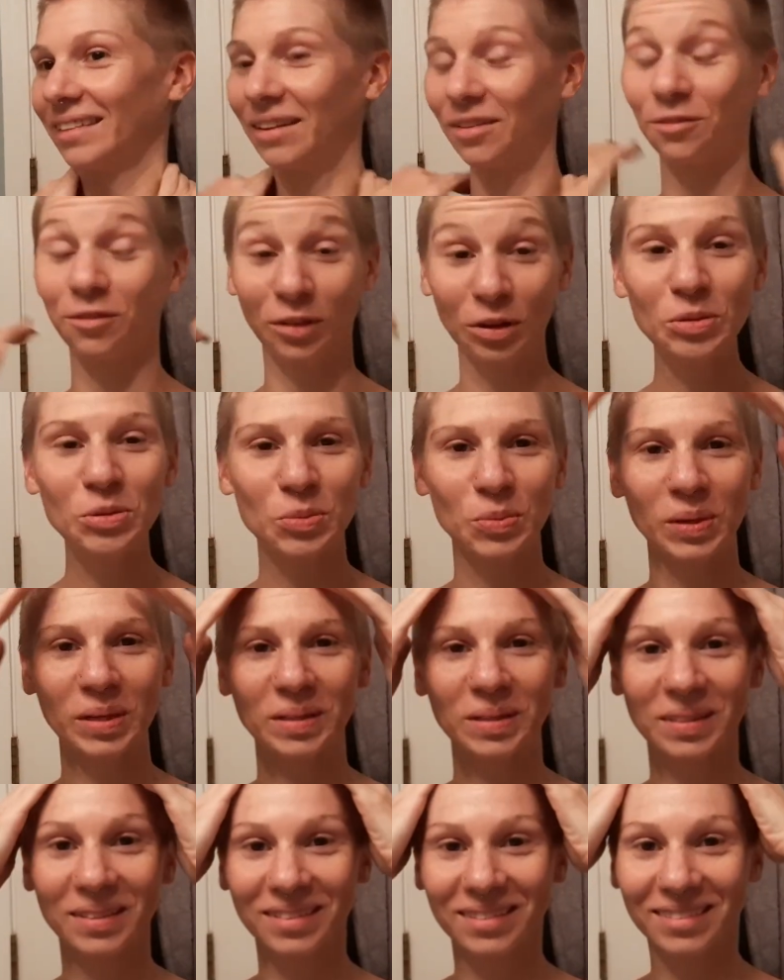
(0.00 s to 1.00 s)
Feels
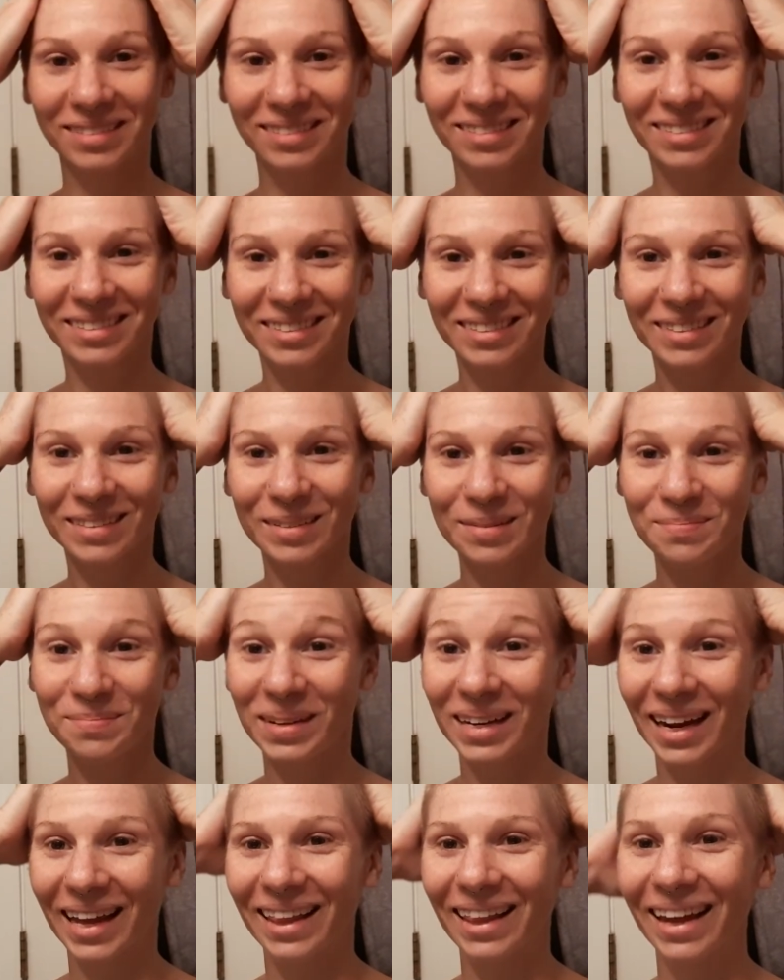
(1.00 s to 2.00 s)
weird,
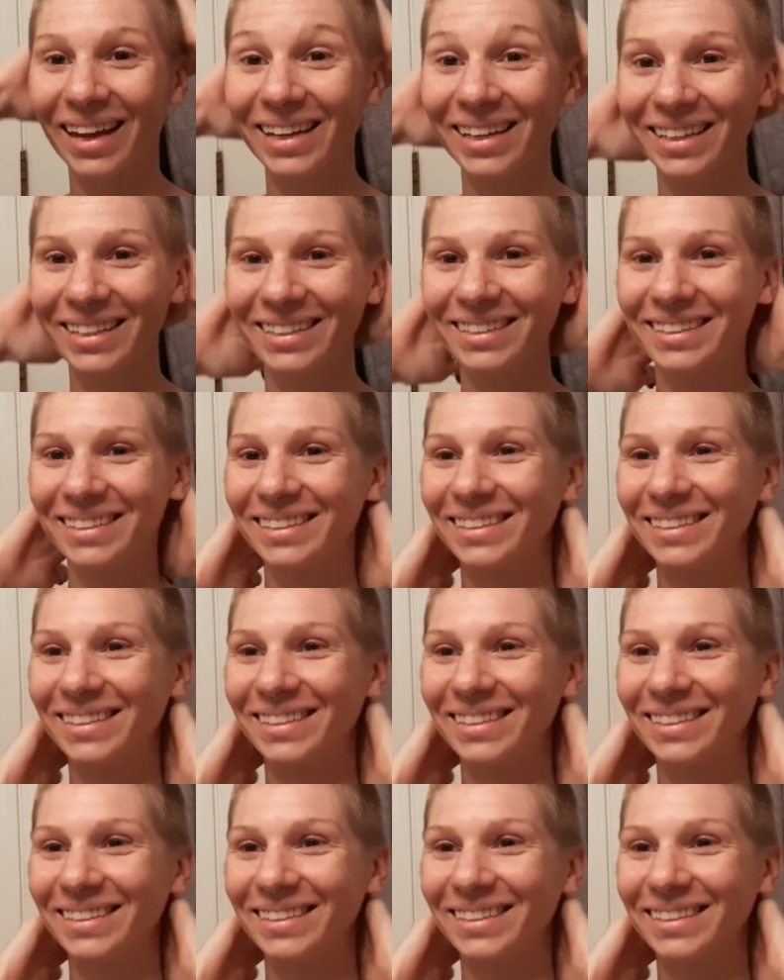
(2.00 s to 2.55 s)
but I like it.